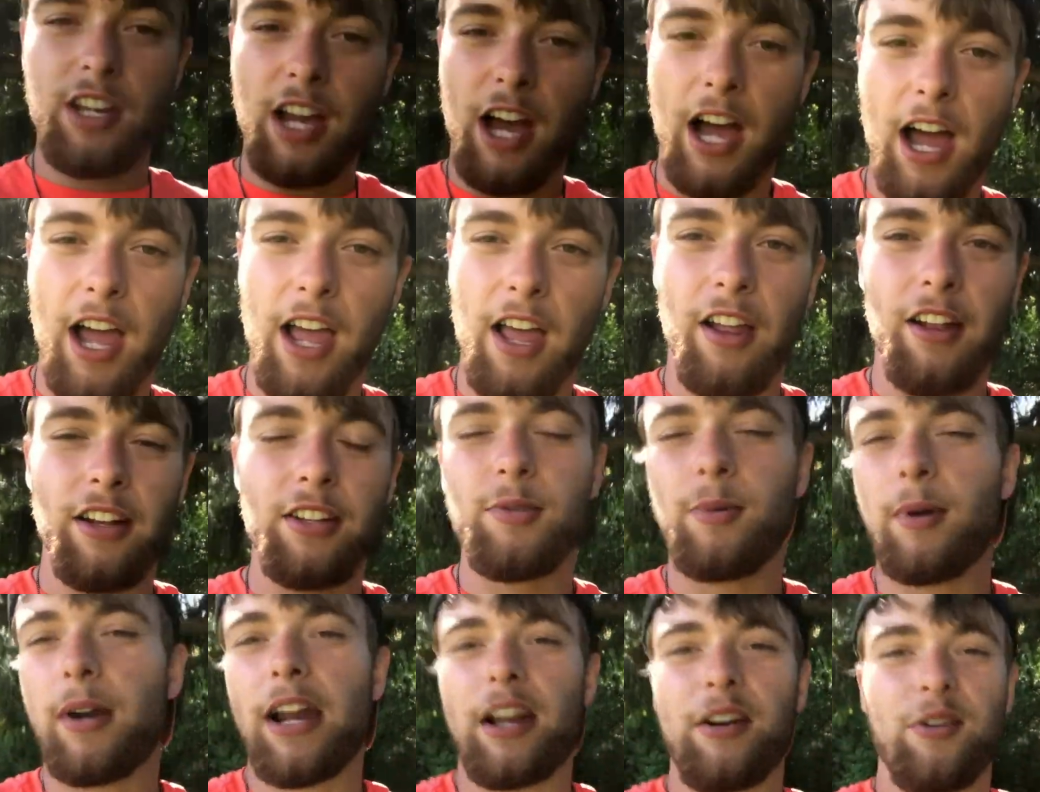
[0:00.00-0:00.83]
tile.
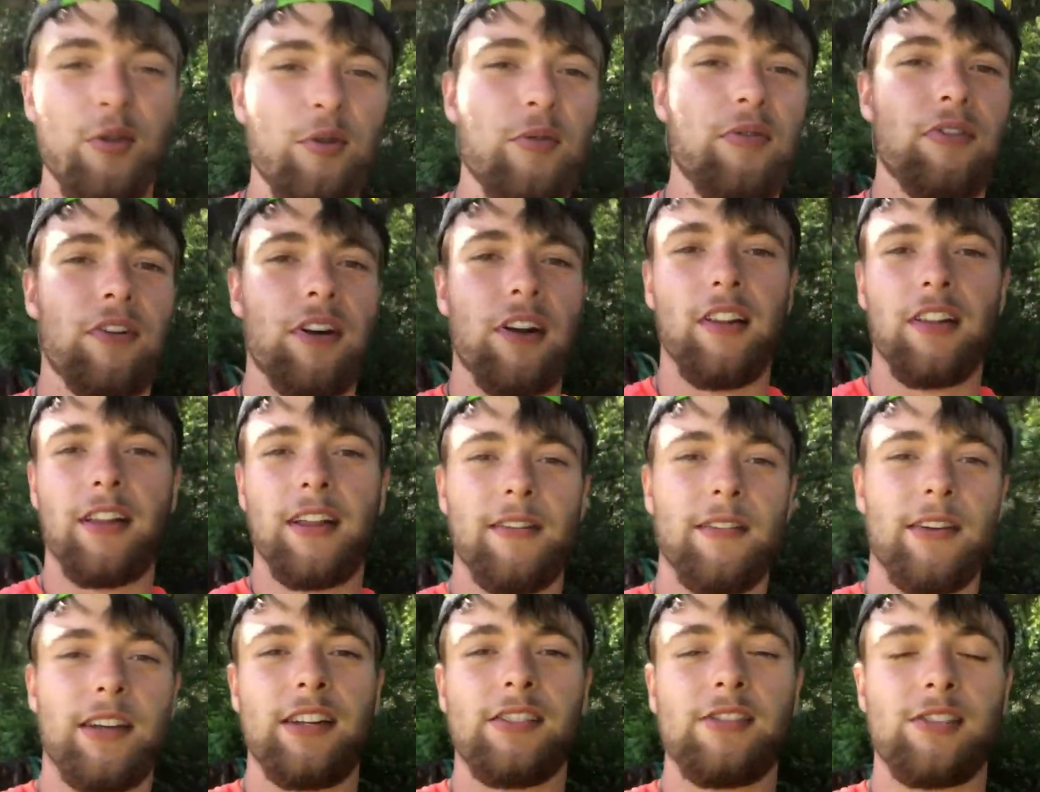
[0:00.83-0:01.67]
It's what I do for a
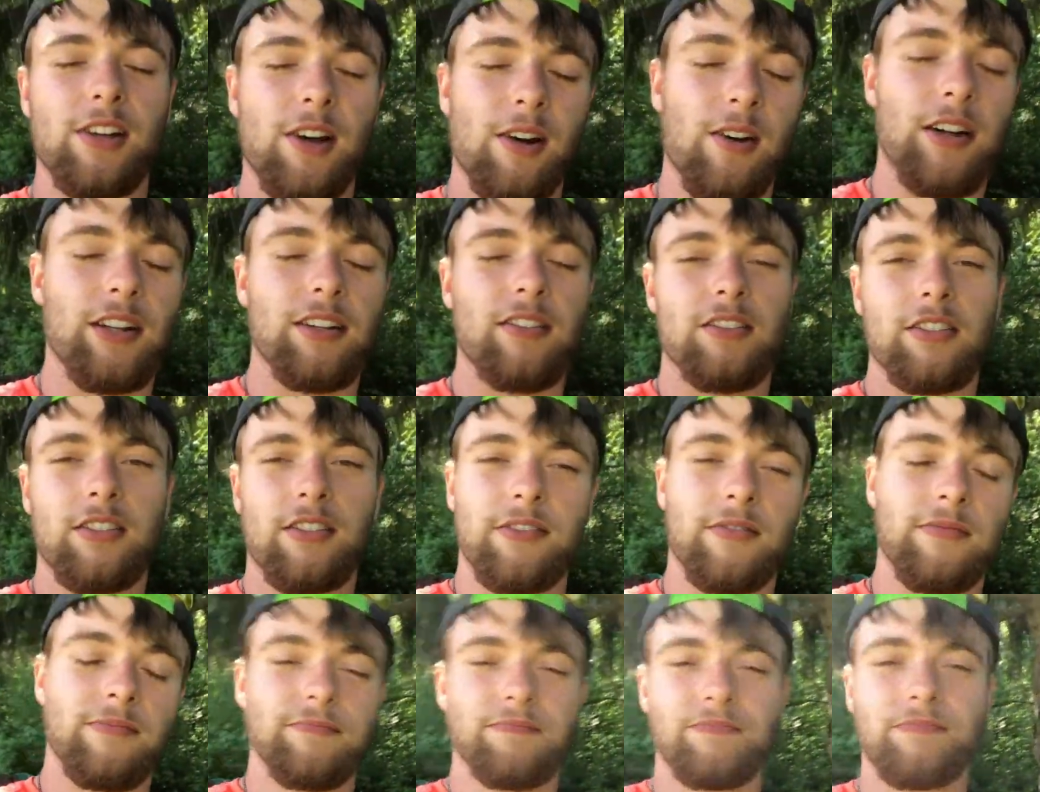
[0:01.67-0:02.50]
living, so
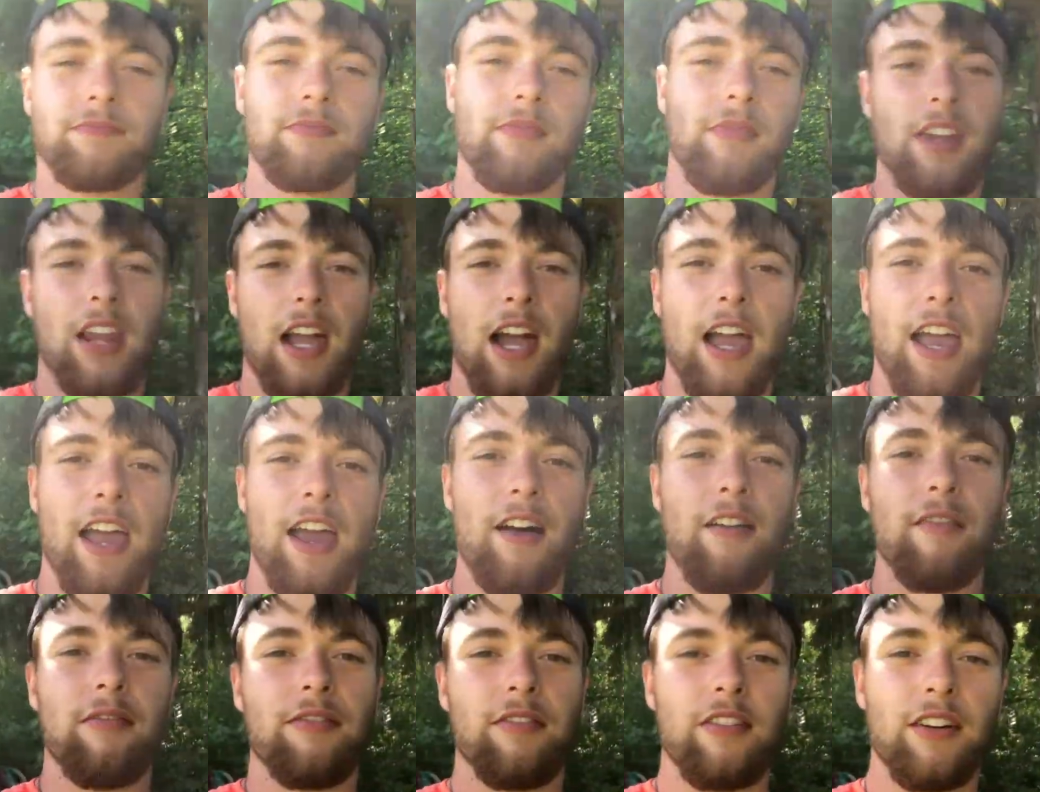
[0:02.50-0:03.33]
it's, I
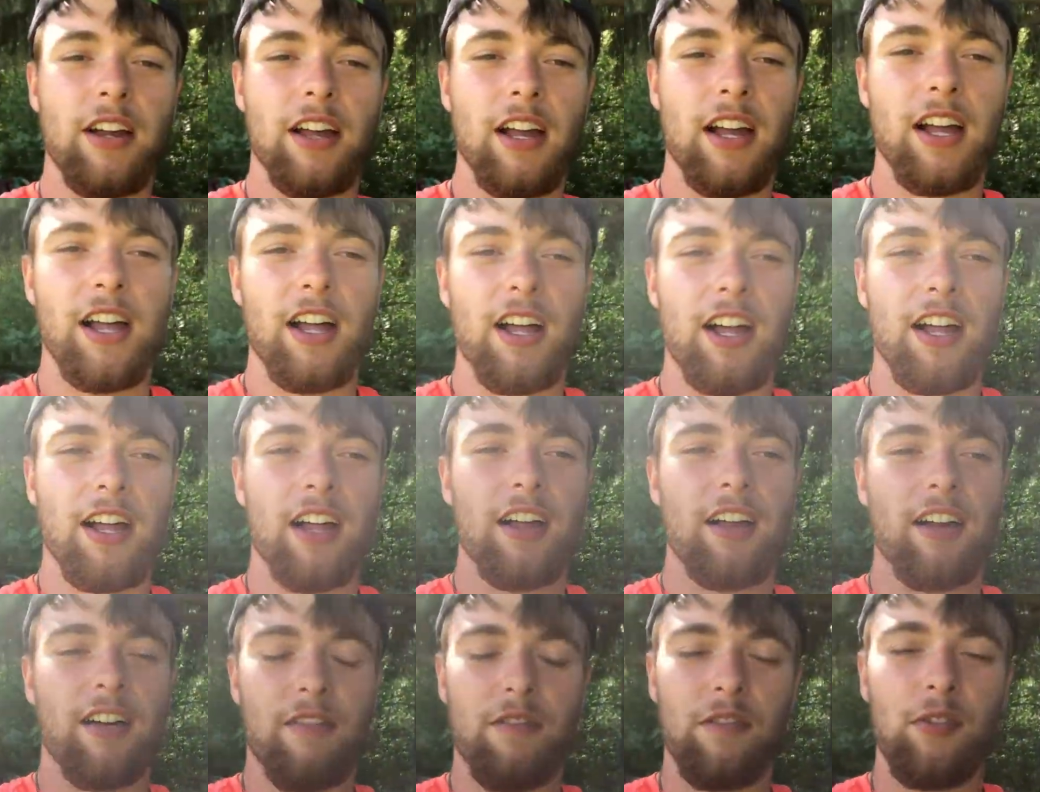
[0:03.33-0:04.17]
have
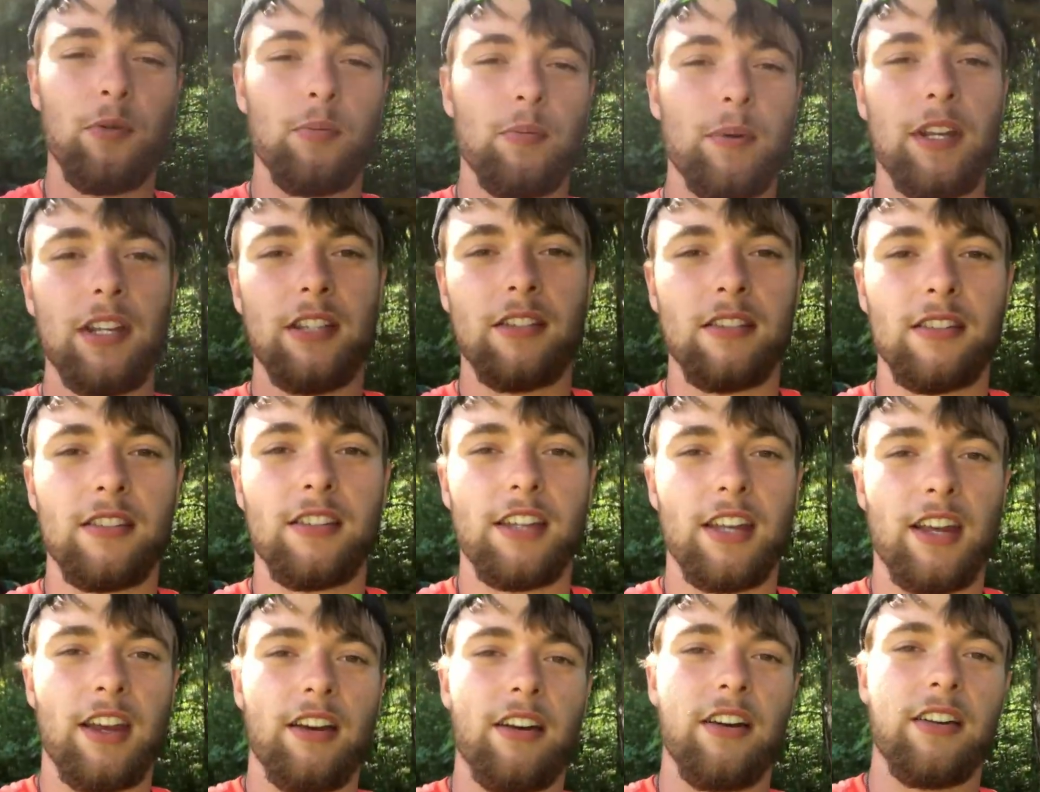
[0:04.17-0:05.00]
a few pieces
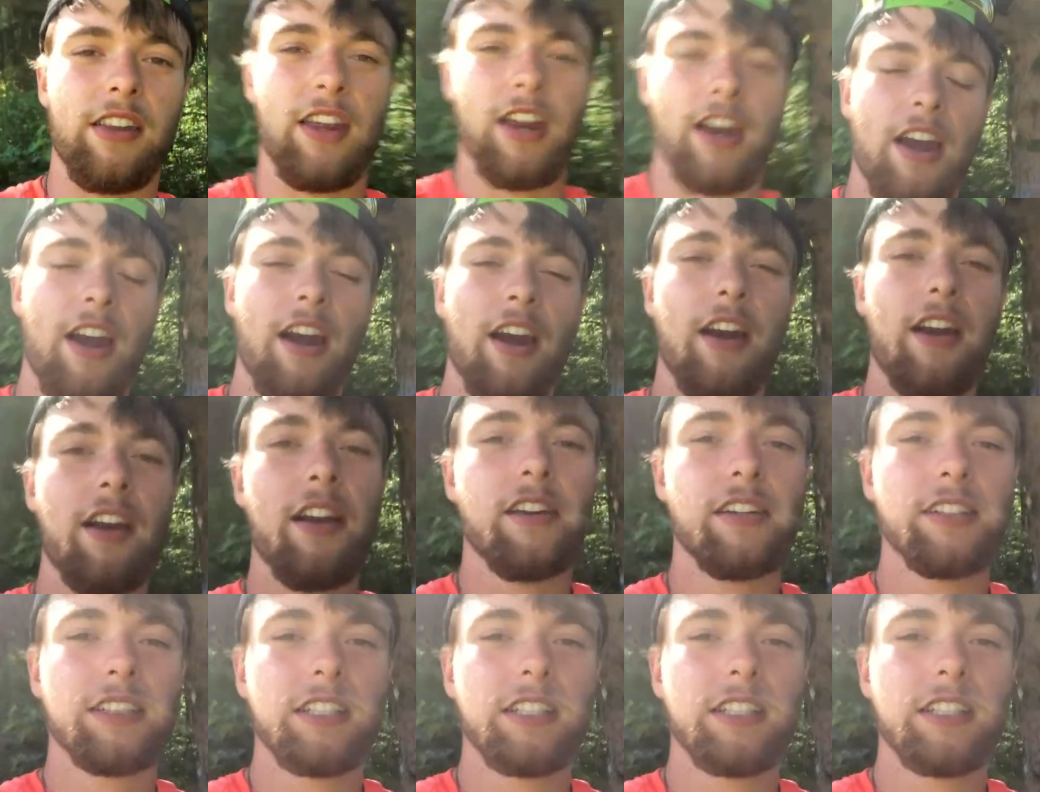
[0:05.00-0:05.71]
here and there.